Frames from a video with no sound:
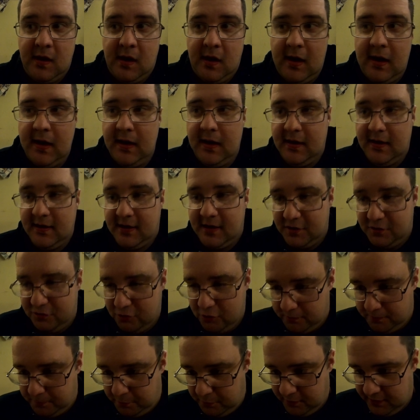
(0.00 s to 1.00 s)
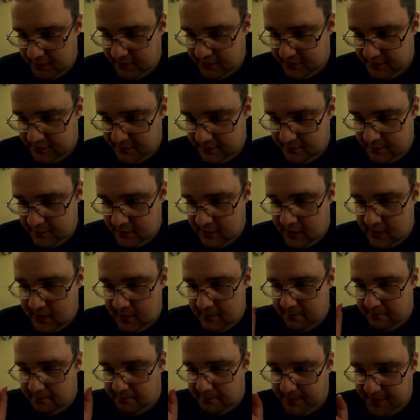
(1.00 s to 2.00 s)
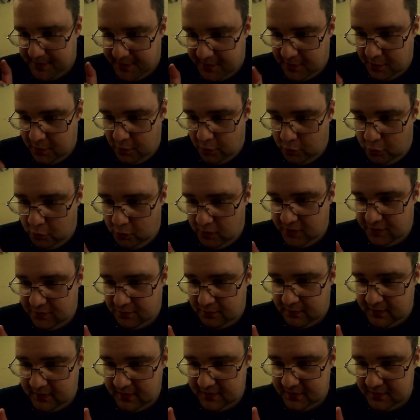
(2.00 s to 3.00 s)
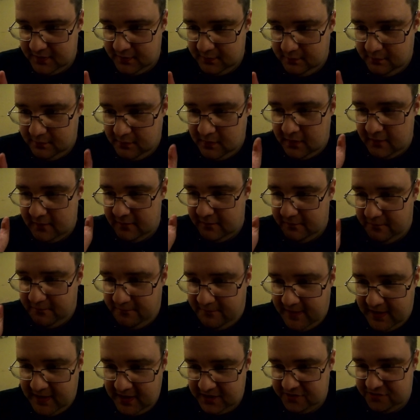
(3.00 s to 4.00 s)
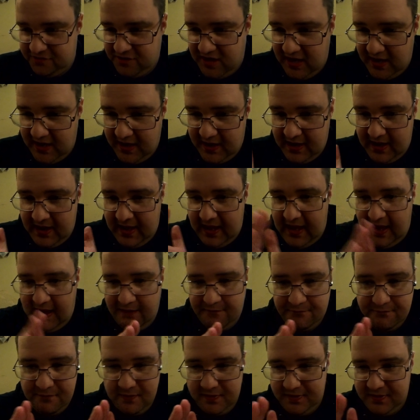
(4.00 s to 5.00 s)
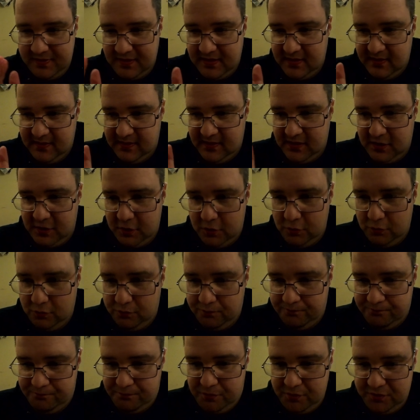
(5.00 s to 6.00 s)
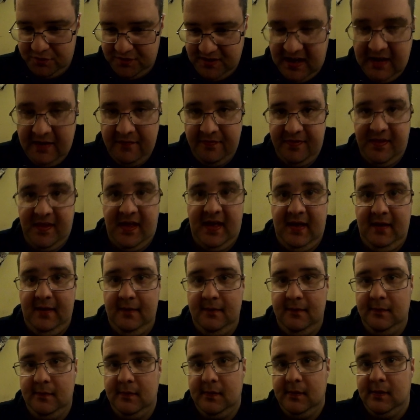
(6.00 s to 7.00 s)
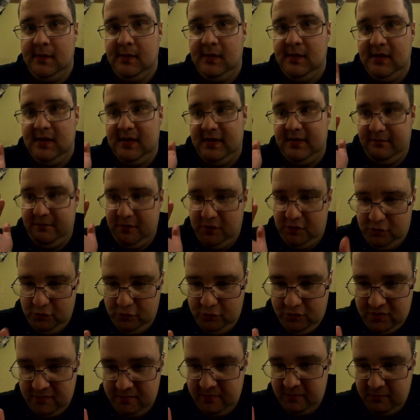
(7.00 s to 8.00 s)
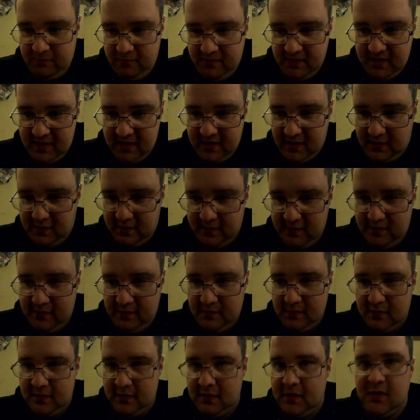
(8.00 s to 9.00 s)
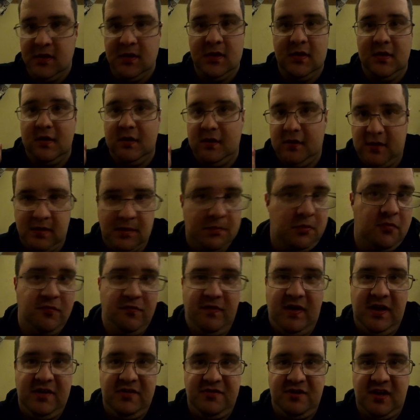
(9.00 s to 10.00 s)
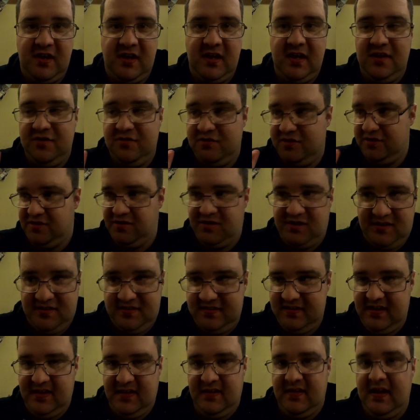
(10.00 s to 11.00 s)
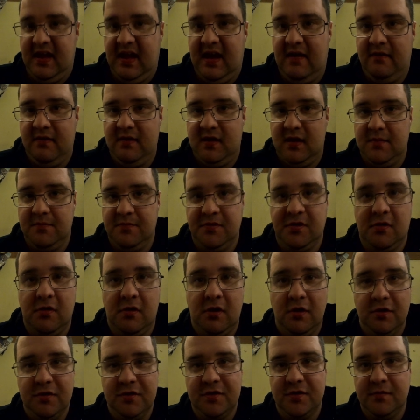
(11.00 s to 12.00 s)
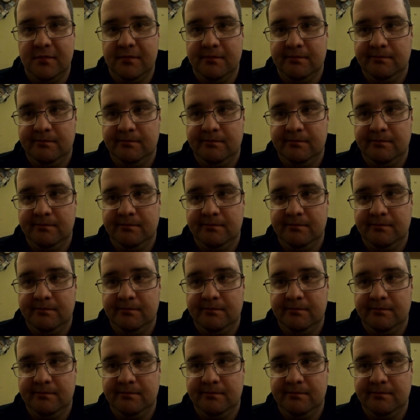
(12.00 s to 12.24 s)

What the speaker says: I like it to a point, but I always fact check everything that you put out there. If you do something with the AI, double fact check it, just see how it comes across.